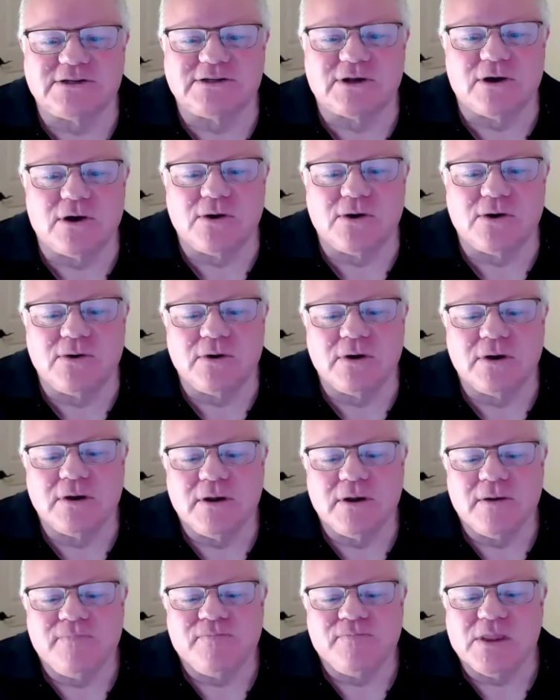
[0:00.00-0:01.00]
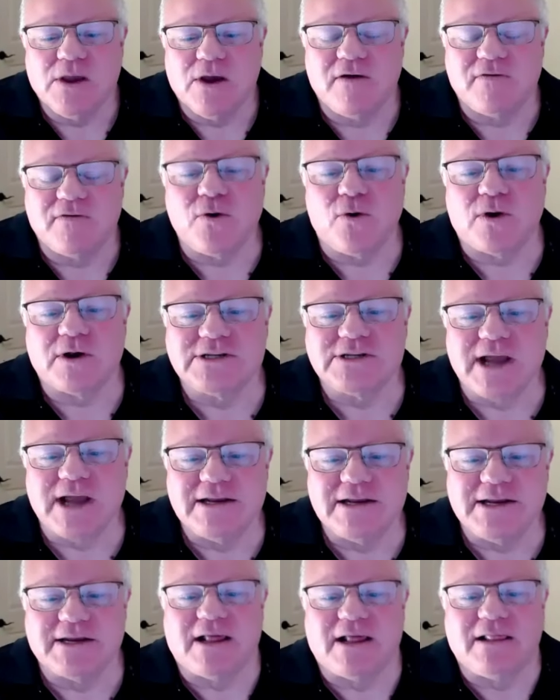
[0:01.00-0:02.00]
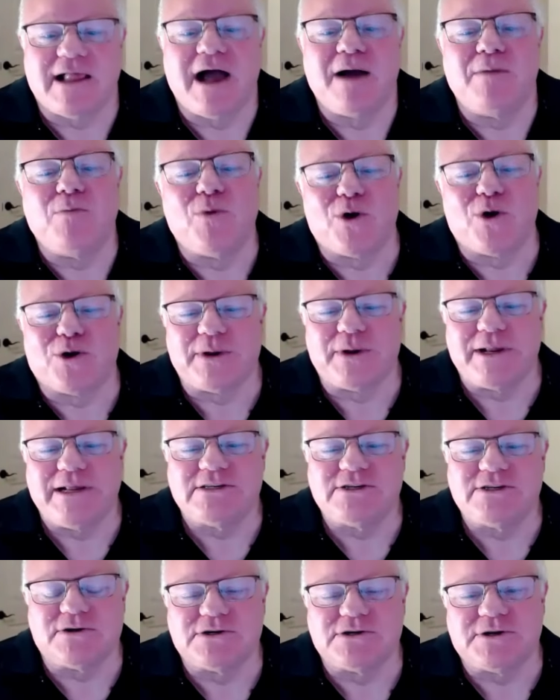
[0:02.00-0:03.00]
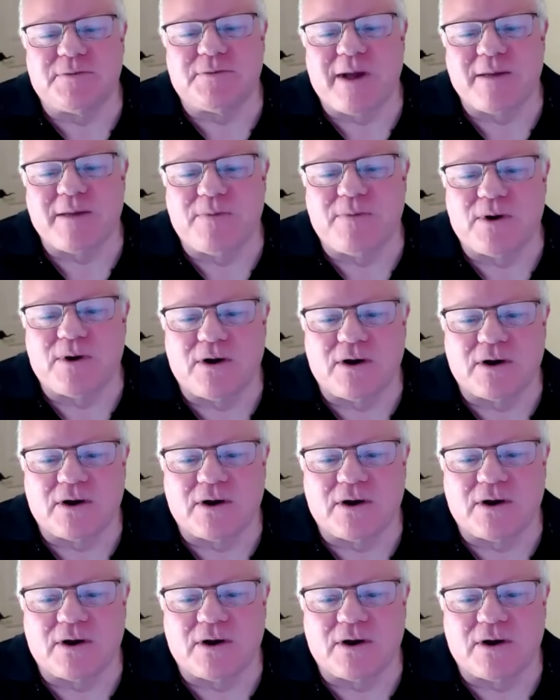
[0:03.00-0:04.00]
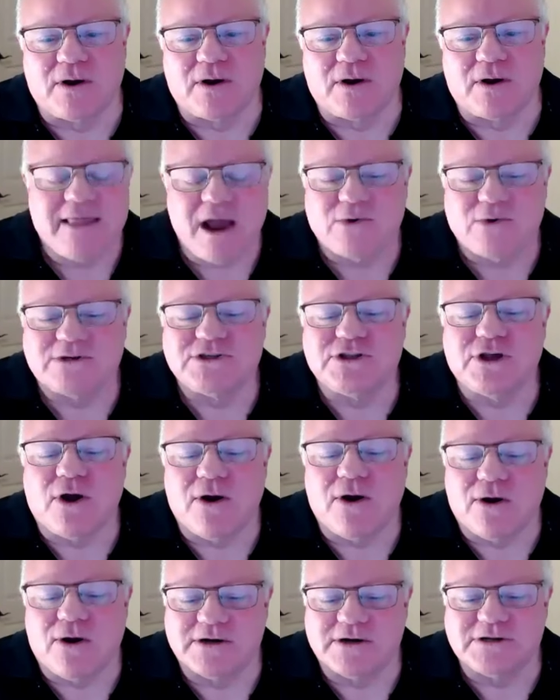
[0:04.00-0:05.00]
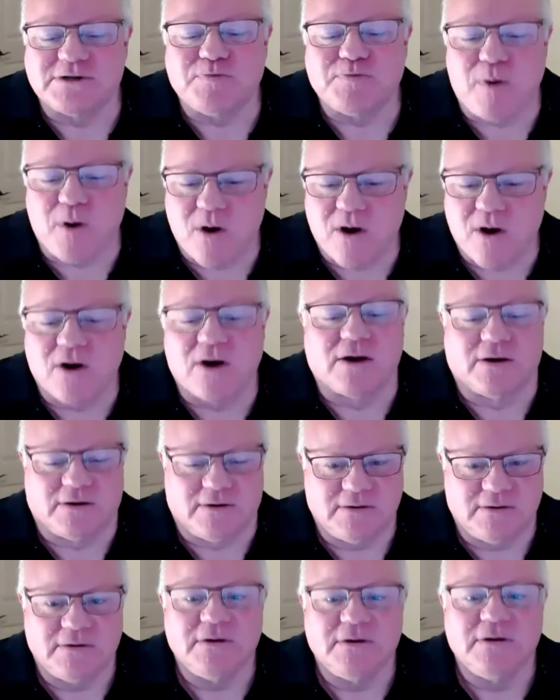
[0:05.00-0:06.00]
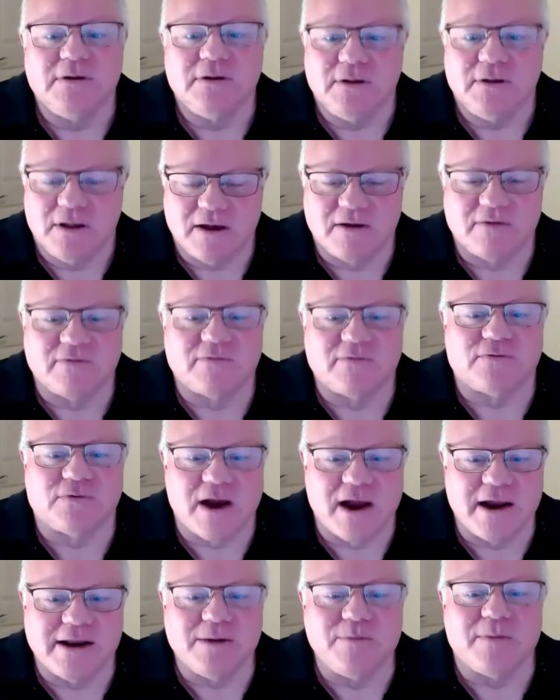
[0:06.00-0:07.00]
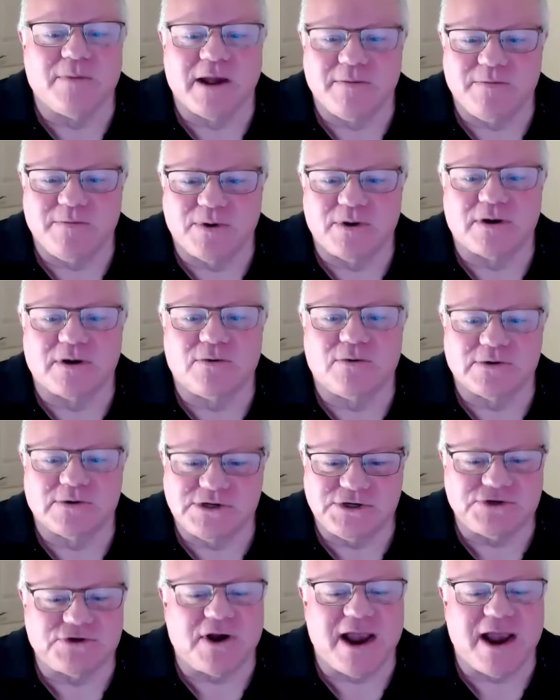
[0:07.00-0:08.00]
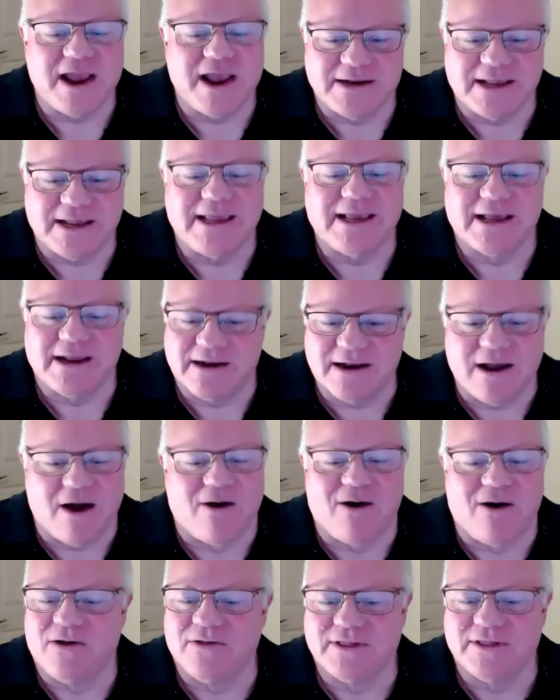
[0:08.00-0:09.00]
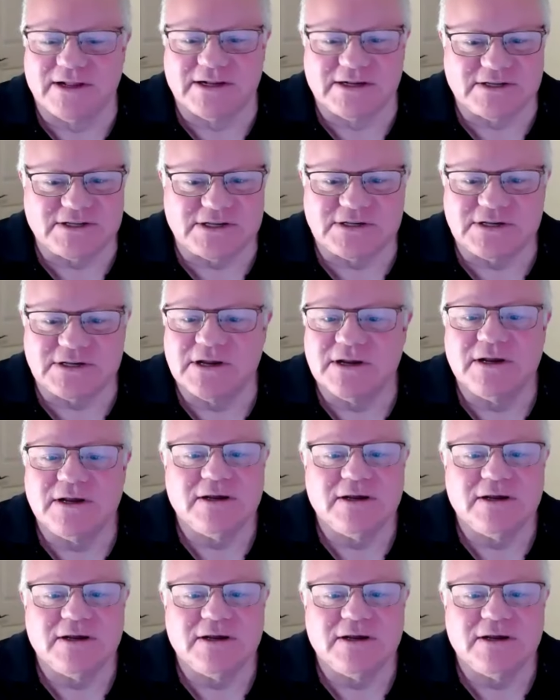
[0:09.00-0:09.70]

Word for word: So, you know, of course, I did a lot more research in my book, and that was the hardest part of writing my book, was trying to get all this.